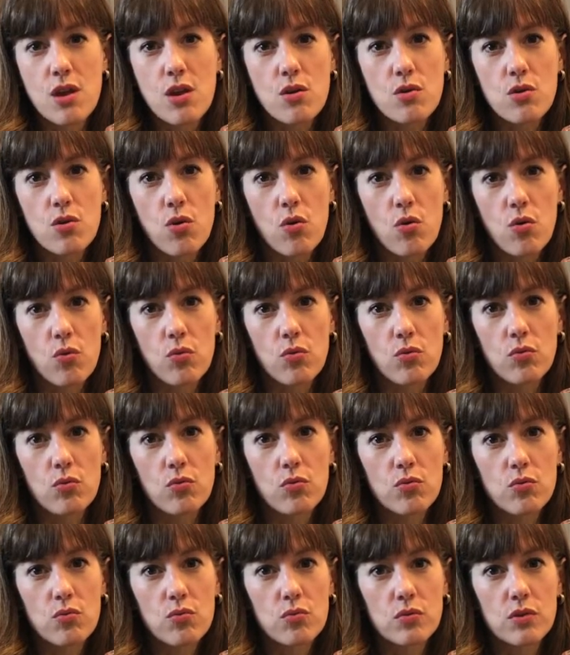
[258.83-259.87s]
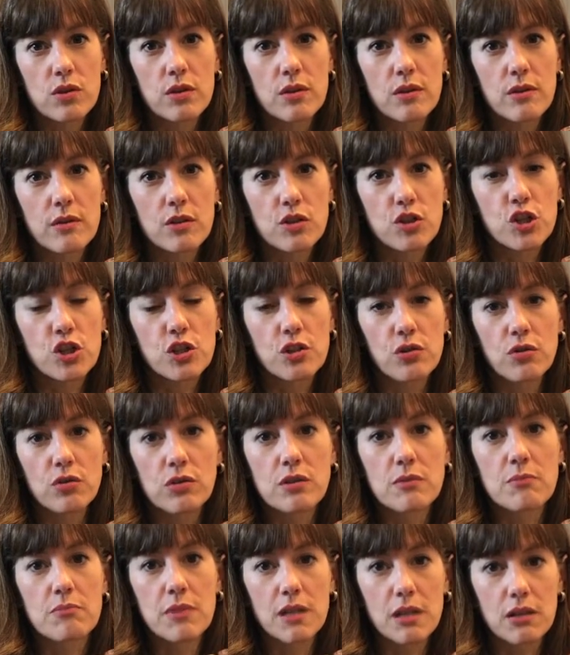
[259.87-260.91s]
chilling, then you take your two
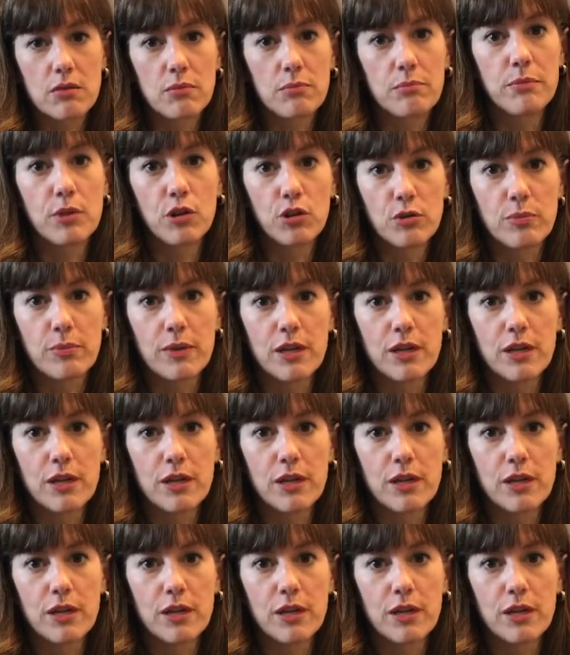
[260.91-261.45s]
cups of